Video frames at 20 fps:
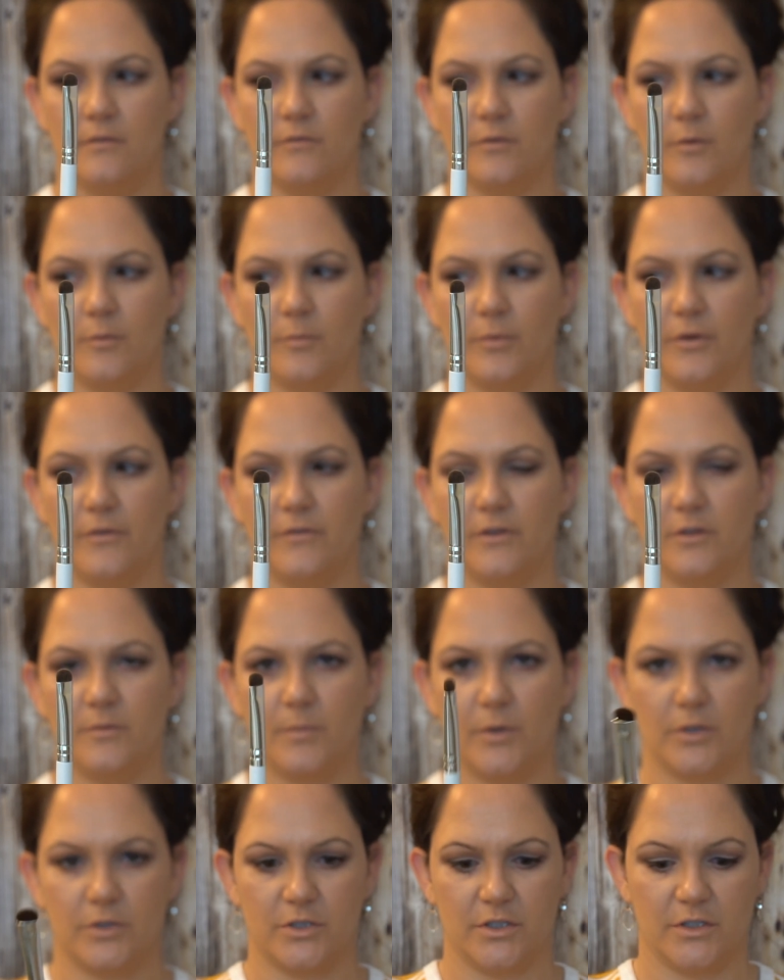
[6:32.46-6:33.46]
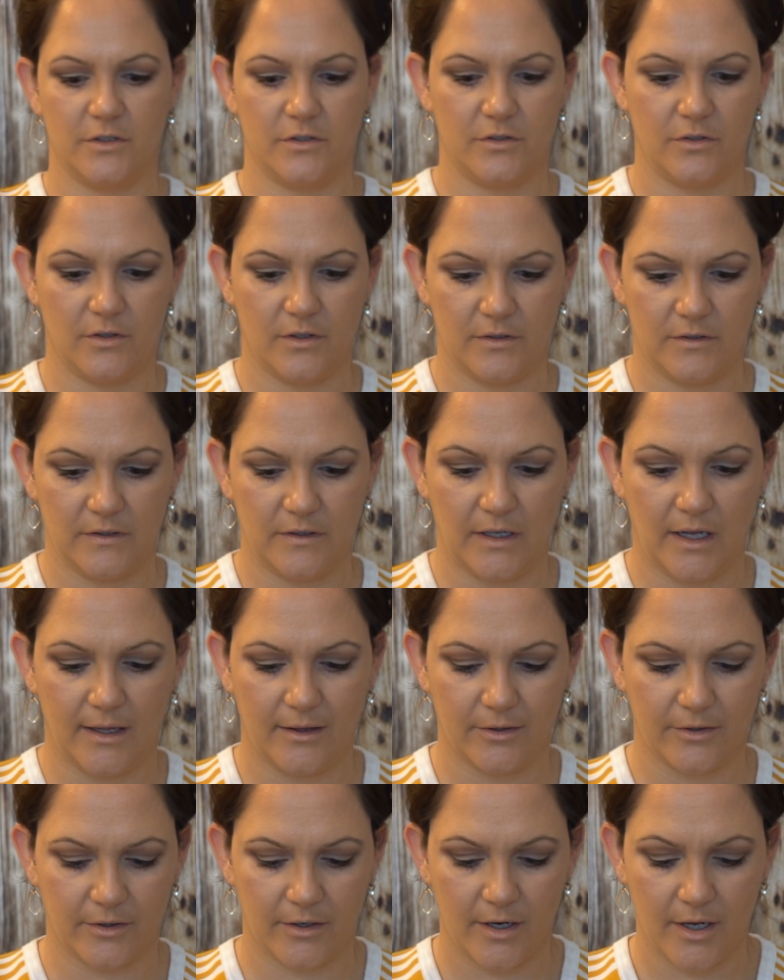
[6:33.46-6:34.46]
from a previous purchase, so it's
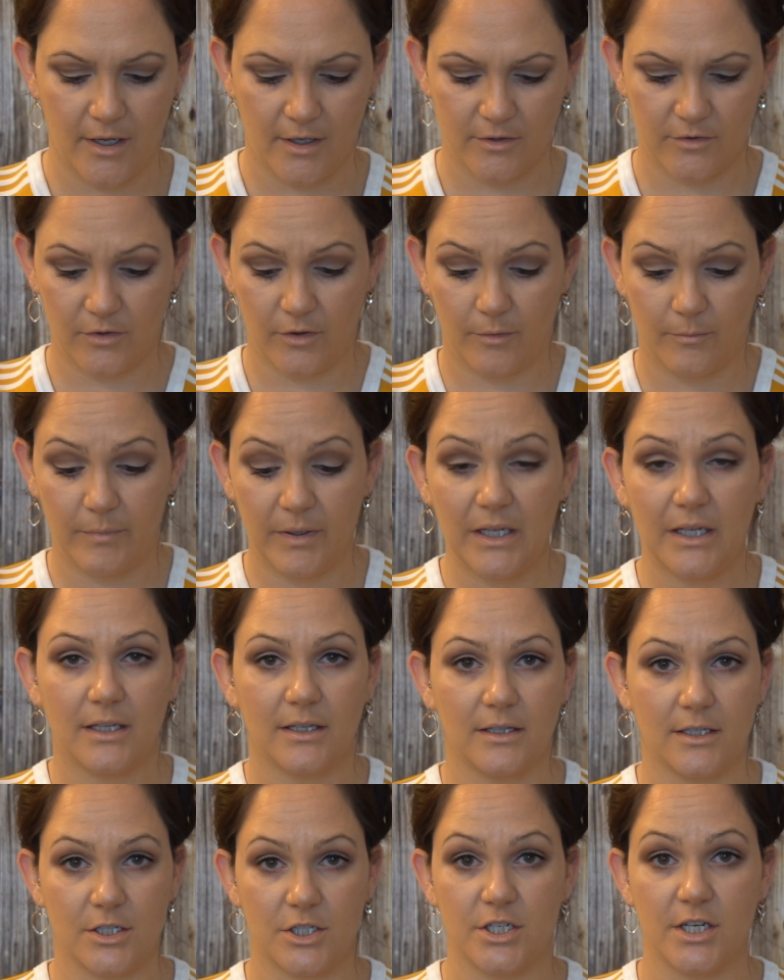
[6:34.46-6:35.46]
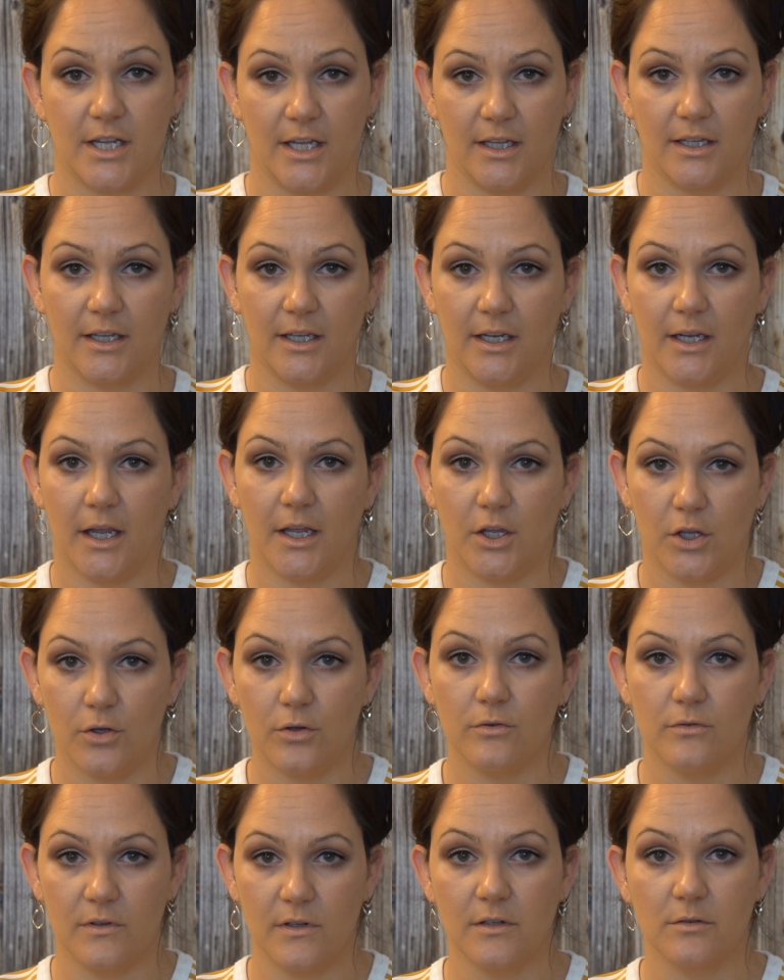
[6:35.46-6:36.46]
$1. So I'm being legit. Like, I
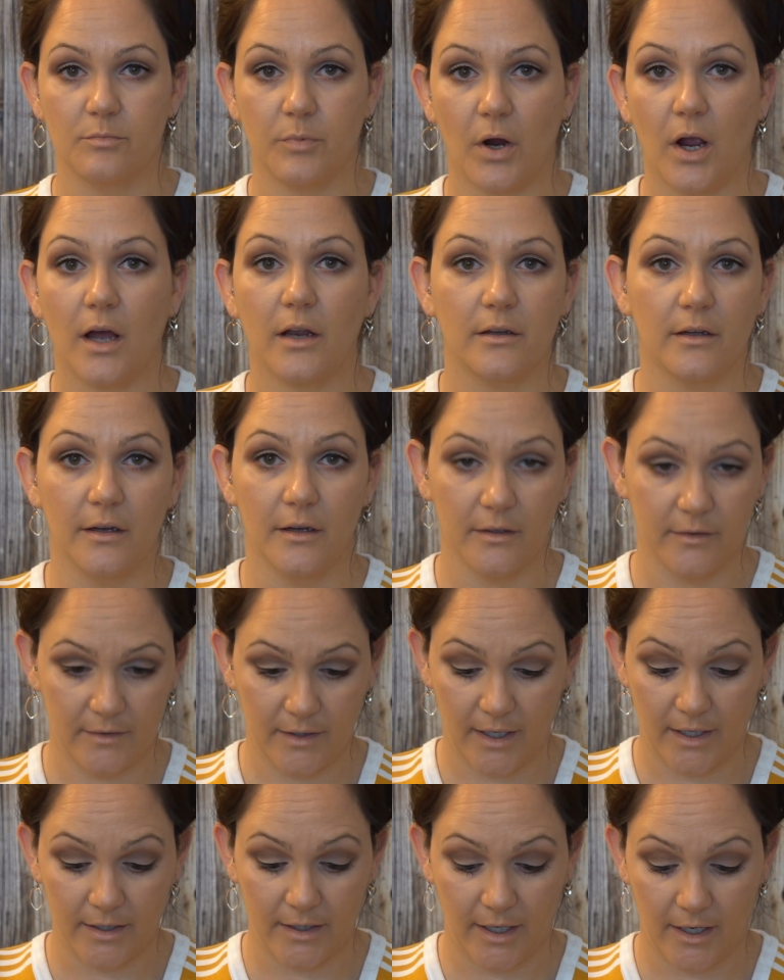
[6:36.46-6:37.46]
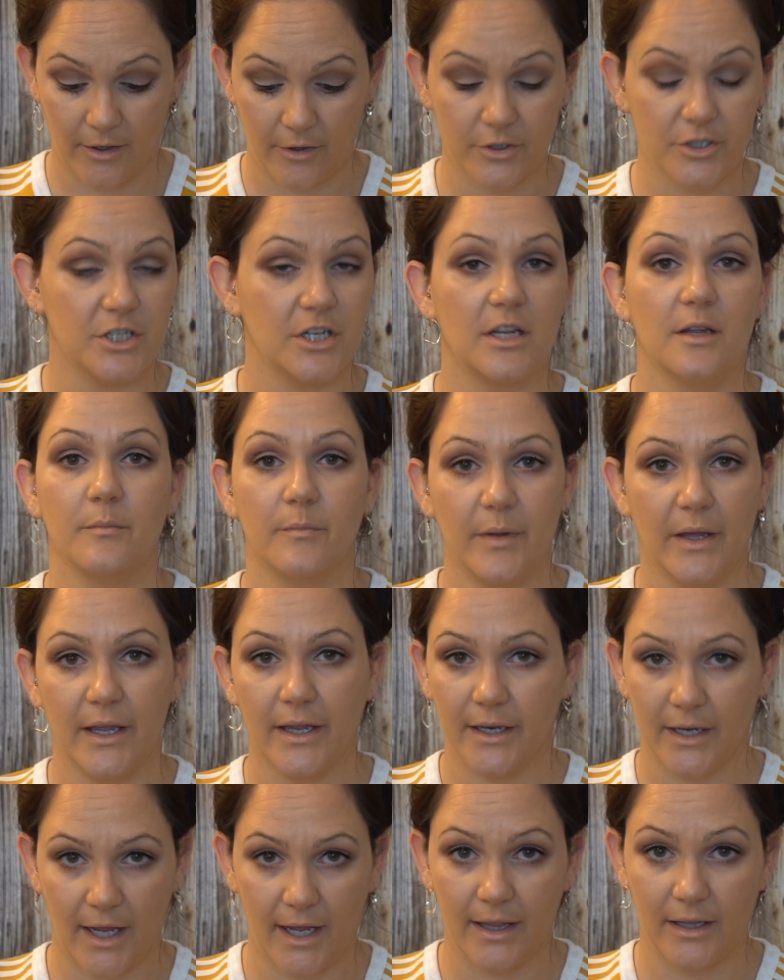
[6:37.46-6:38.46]
use these products and they are cheap
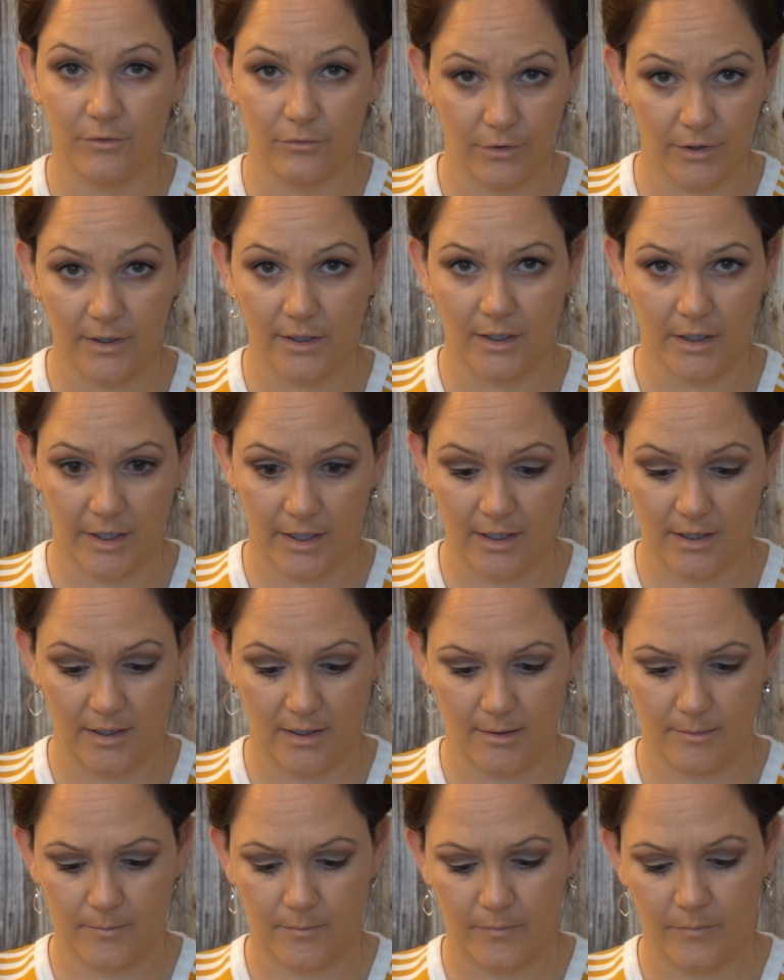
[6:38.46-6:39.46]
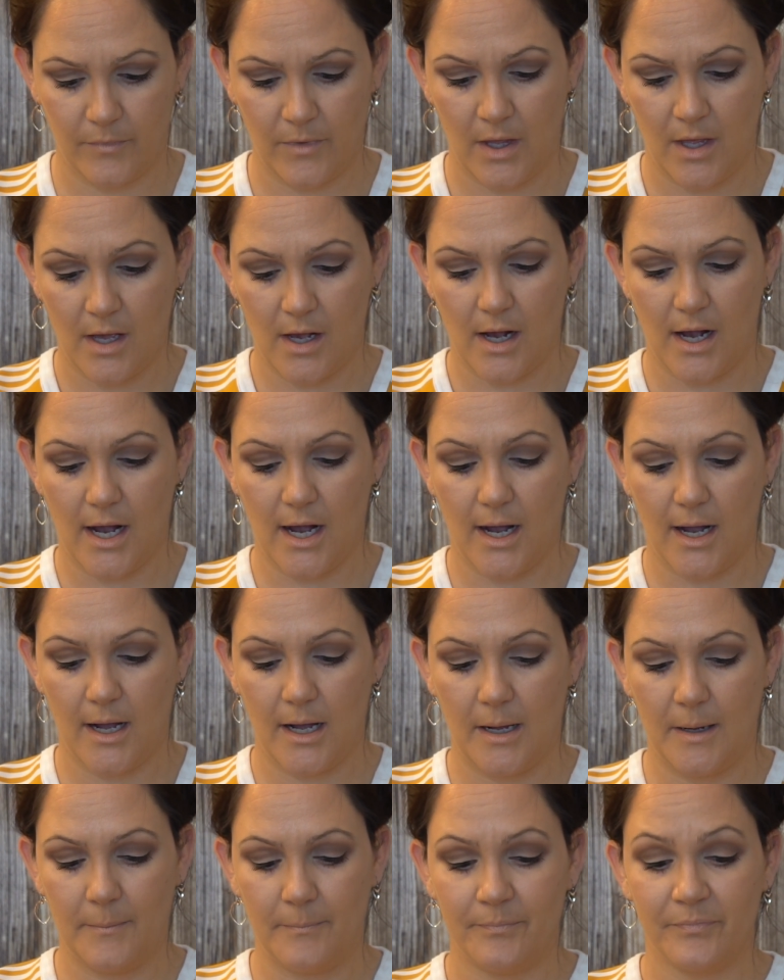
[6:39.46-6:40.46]
and I really like them.
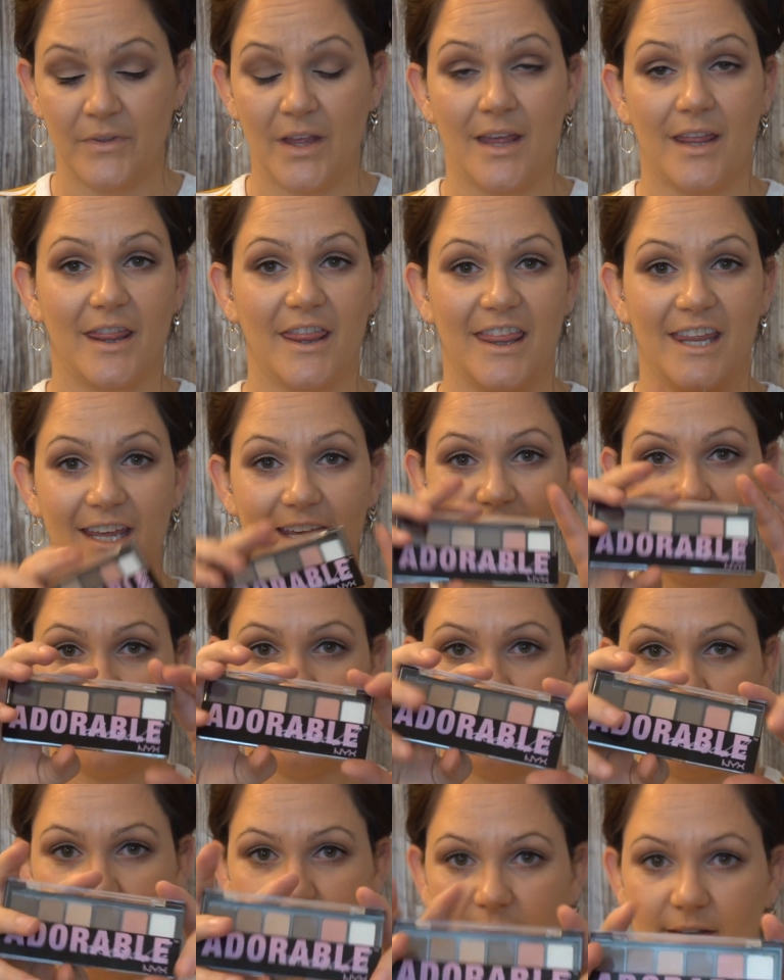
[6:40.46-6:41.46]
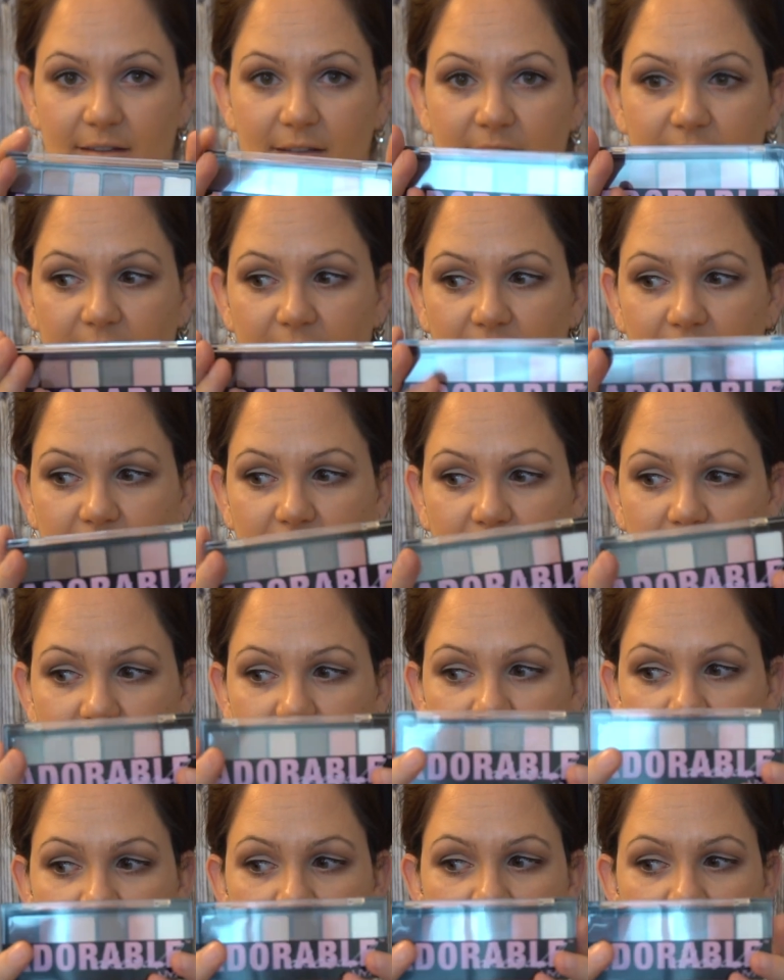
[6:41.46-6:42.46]
This
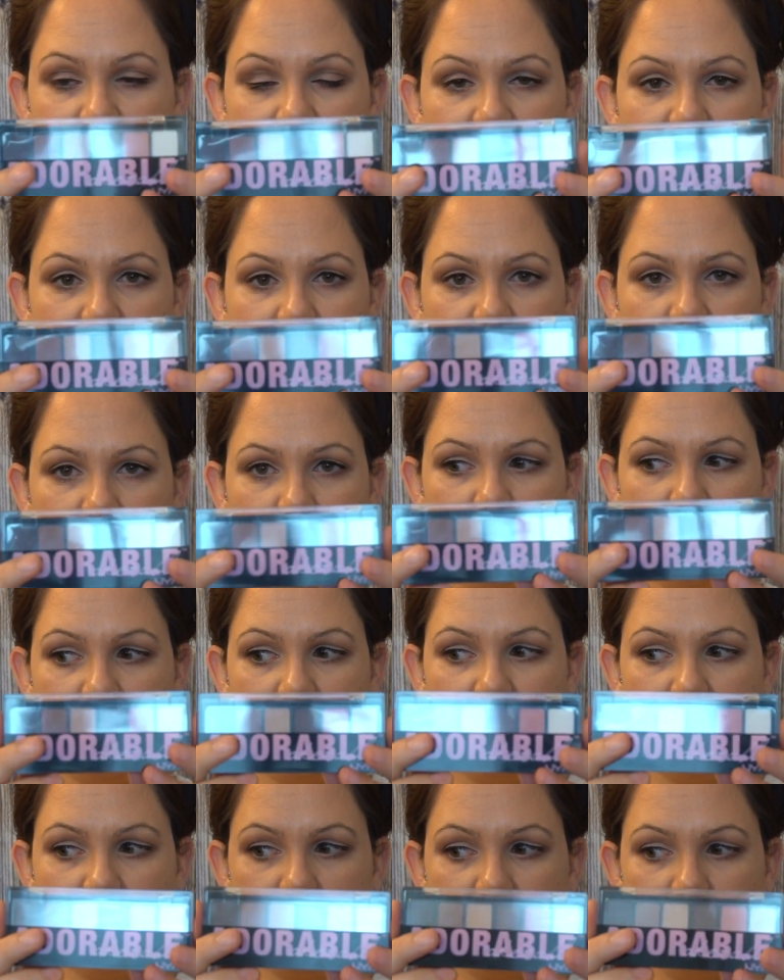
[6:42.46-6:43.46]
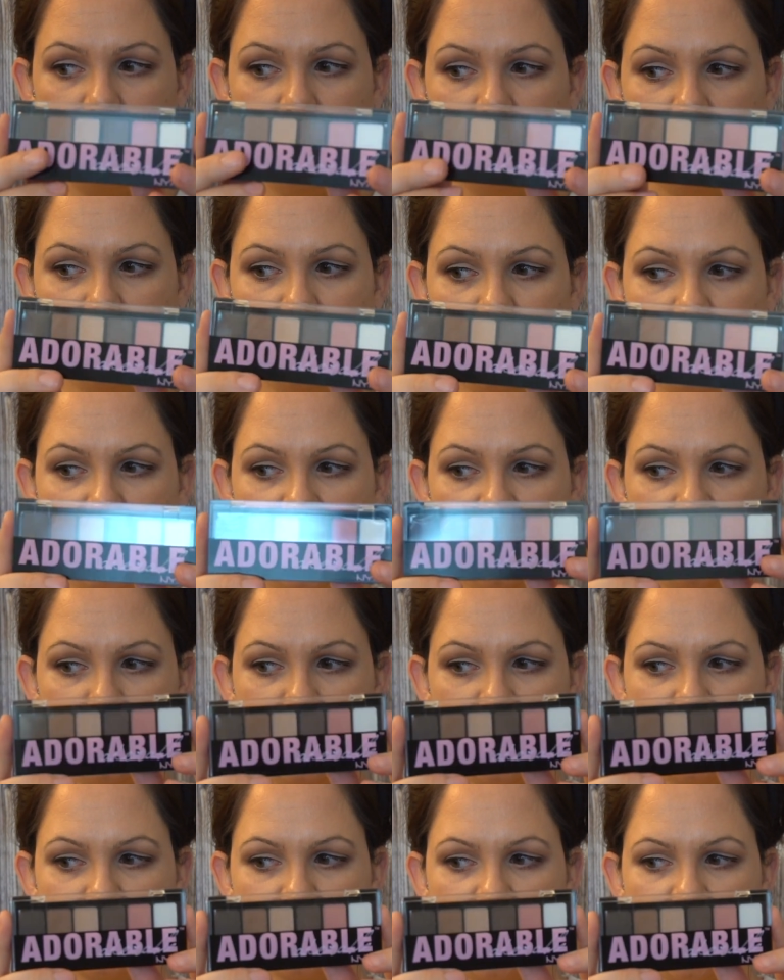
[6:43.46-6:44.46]
is where the price
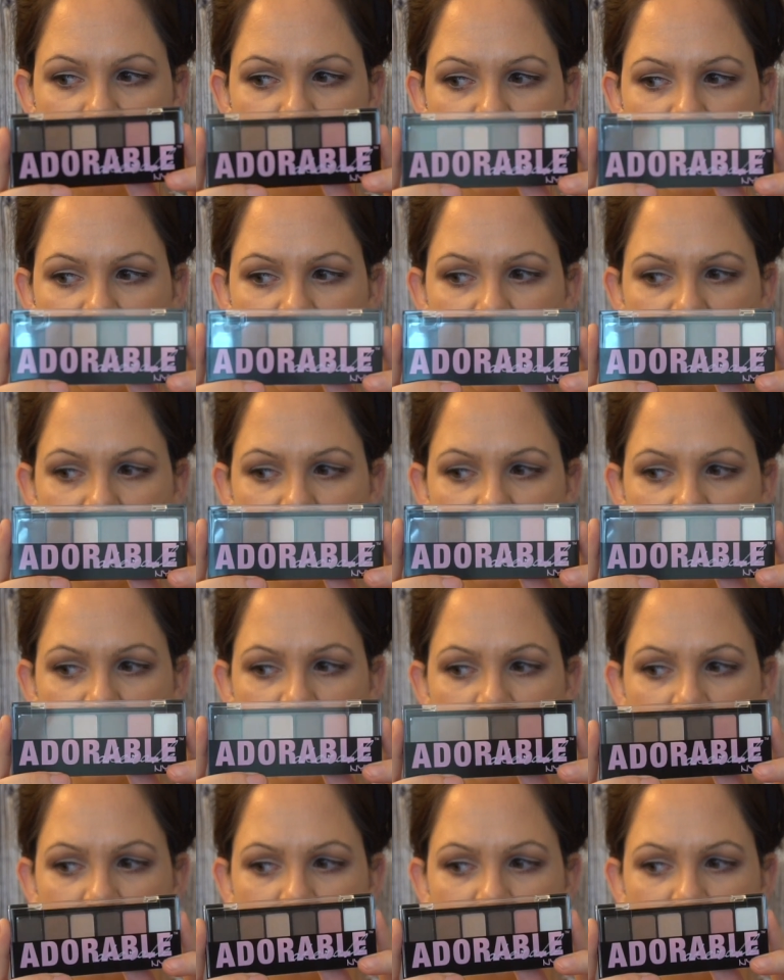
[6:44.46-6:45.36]
matcher came in handy.